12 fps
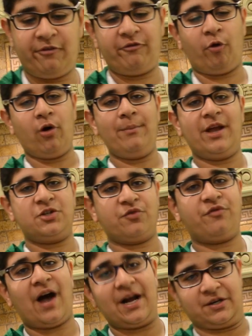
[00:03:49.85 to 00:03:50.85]
are four major
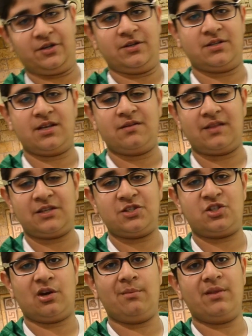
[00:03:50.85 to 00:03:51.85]
factors that
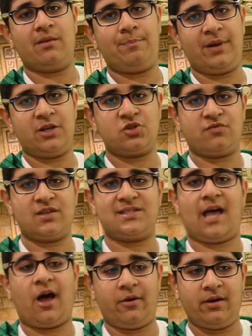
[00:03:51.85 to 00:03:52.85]
determine the pitch of the
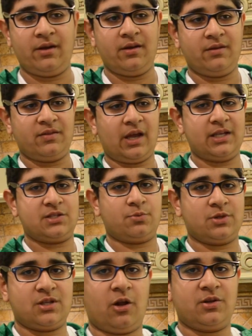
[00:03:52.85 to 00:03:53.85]
sound that's
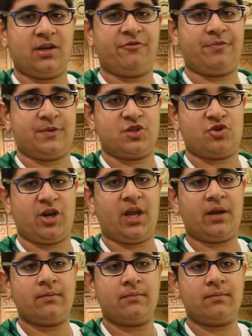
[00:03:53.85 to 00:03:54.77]
resulting from the string.